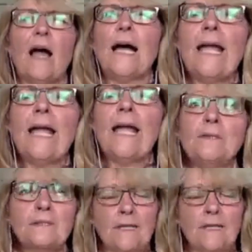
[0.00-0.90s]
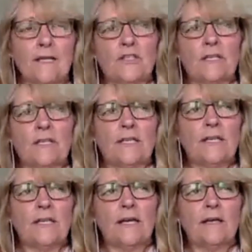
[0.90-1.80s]
I haven't
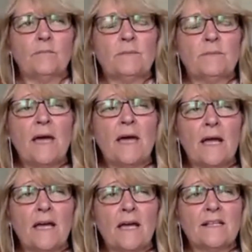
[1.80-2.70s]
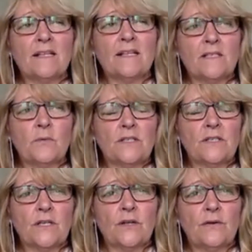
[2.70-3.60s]
actually. Smarter Artists I would
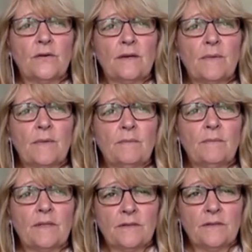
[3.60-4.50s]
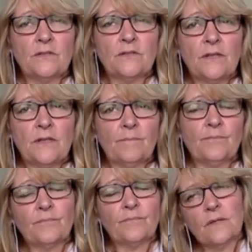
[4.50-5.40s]
like to go to, and maybe
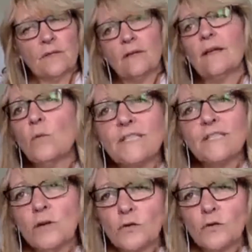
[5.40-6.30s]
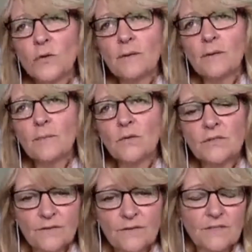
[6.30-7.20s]
I always get it wrong, 20
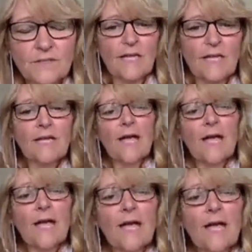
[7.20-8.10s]
books to 50k.